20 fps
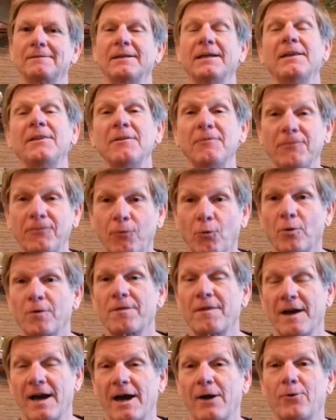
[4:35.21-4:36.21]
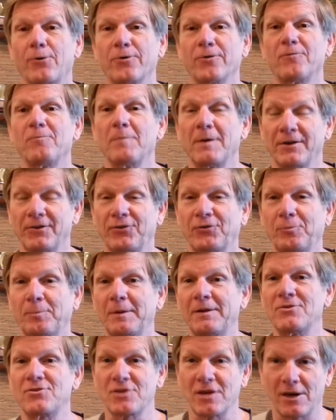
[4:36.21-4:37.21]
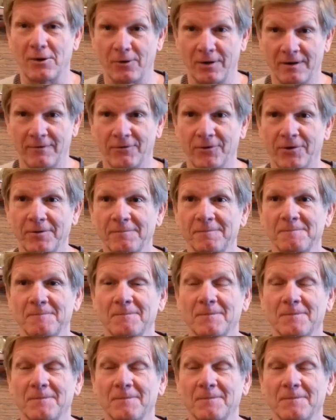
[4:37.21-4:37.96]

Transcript: In the fourth hour of my speech, however,